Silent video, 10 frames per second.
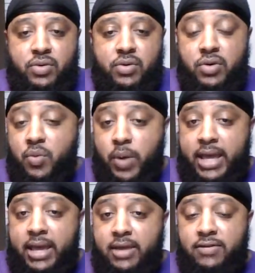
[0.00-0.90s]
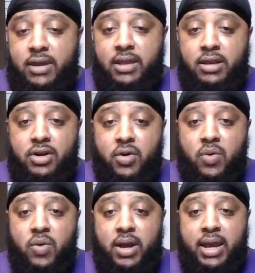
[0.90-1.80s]
her ways and,
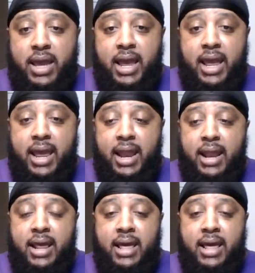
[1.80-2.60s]
and